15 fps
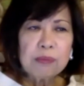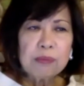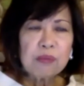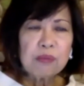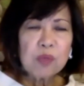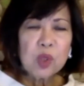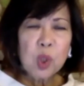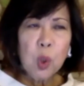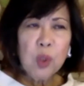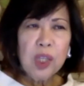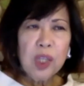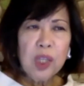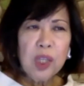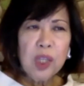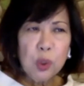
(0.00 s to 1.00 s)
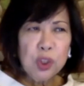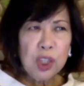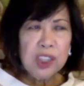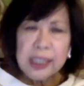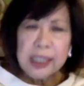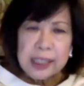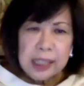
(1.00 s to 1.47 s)
So the social
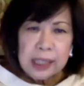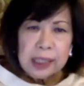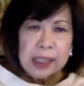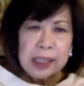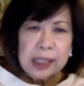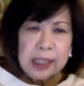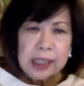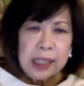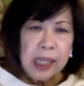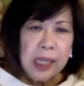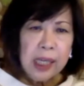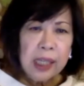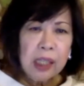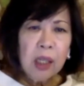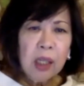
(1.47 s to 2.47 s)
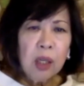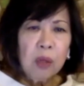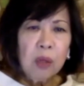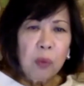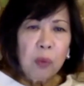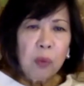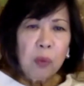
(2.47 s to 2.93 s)
distancing,
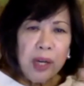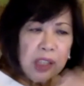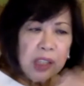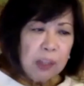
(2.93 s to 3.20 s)
wearing of the